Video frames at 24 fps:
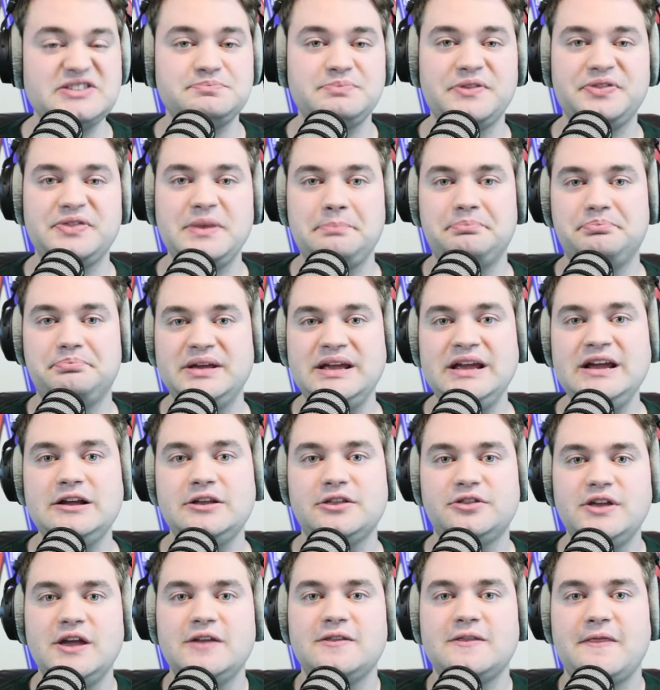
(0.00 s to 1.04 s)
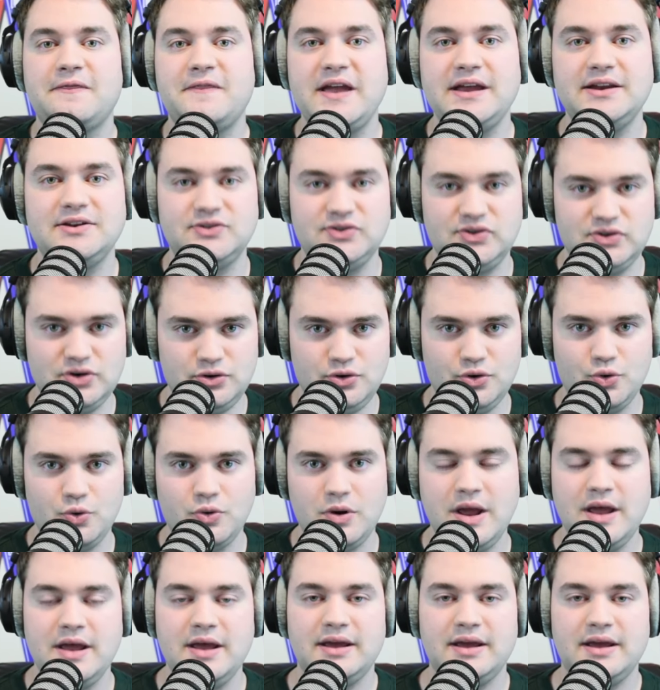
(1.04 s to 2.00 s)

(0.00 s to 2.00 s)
But the big thing that they do